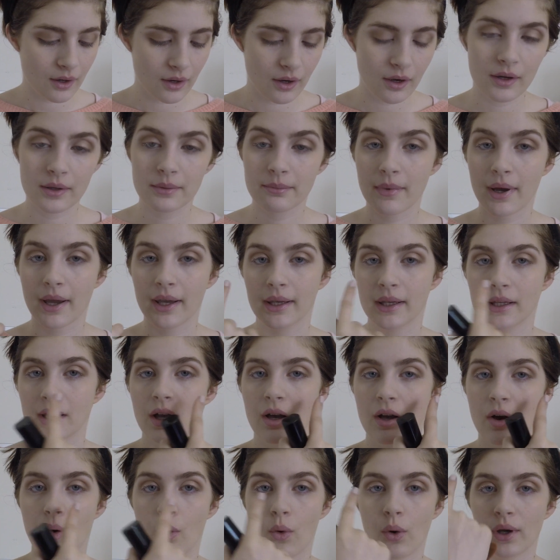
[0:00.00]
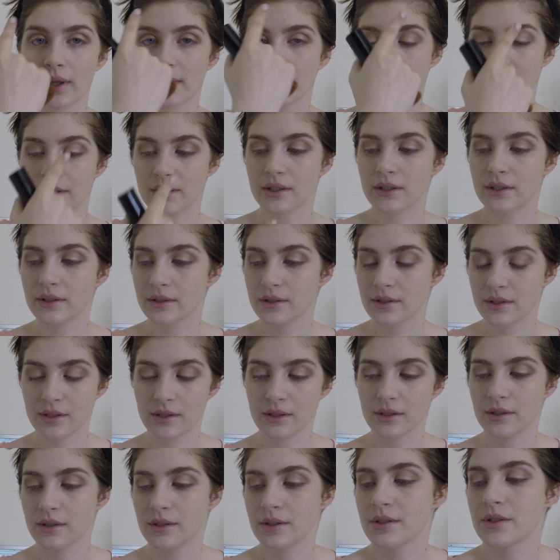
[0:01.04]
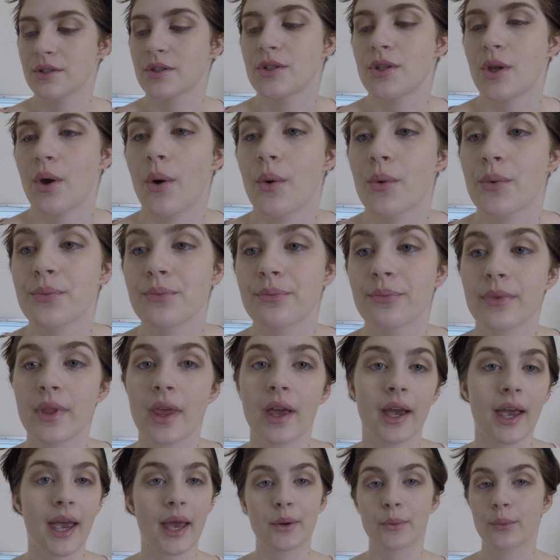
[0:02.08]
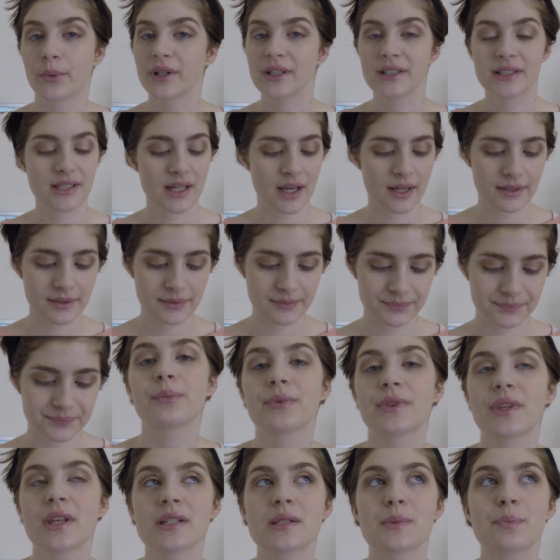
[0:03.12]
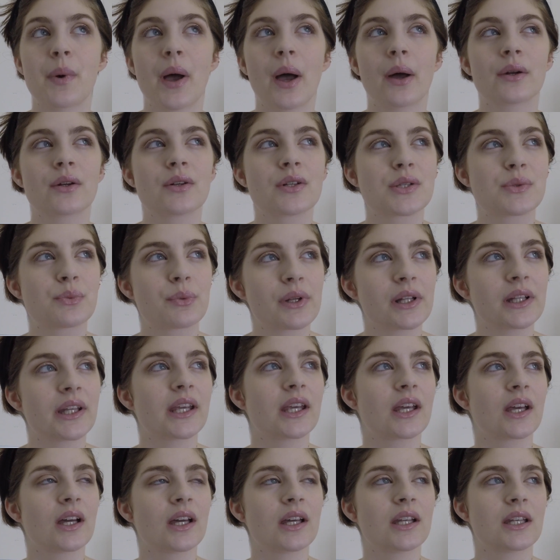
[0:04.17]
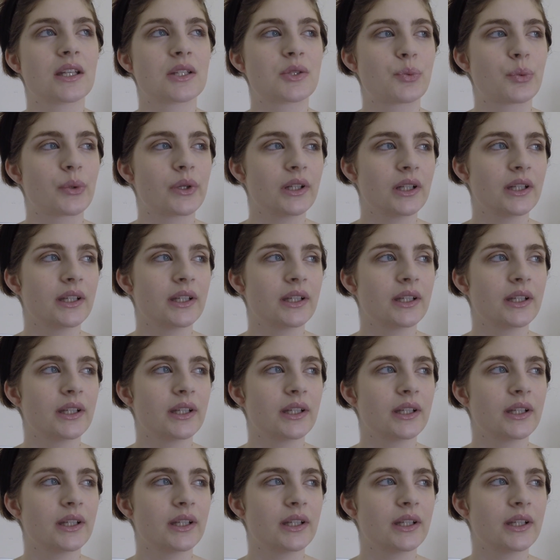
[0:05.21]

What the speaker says: my oilier zone, and we're done. This powder is really good. It